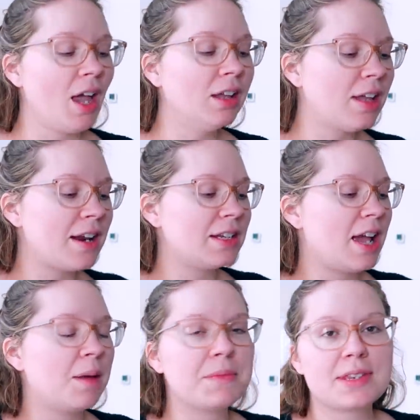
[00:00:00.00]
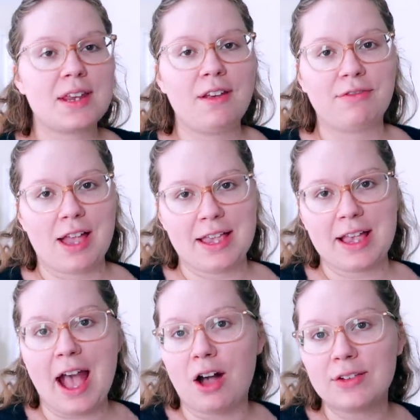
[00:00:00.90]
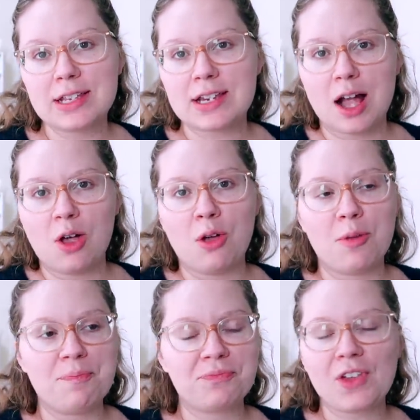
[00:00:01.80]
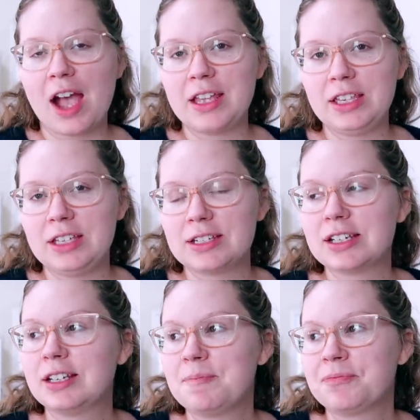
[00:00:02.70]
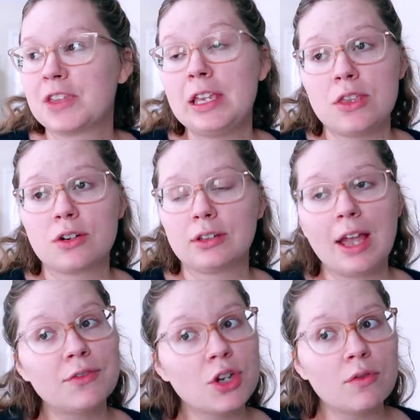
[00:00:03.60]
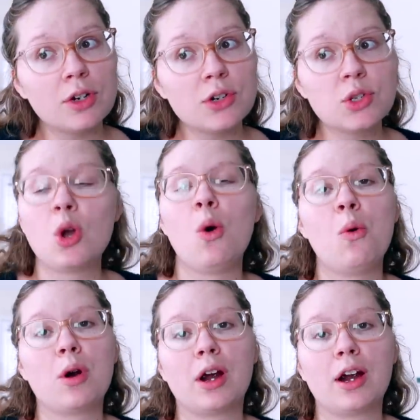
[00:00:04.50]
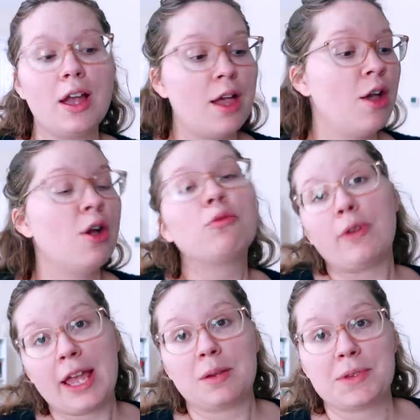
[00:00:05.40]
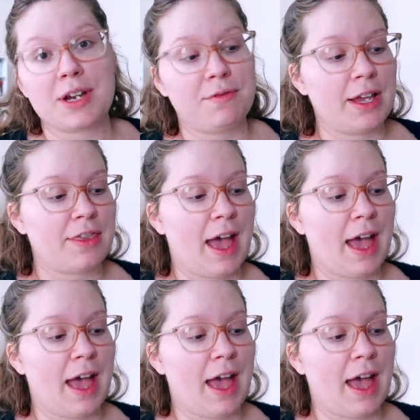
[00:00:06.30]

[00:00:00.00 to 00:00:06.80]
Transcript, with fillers: A lot of times if like Alvin's not home, I eat either leftovers or random stuff like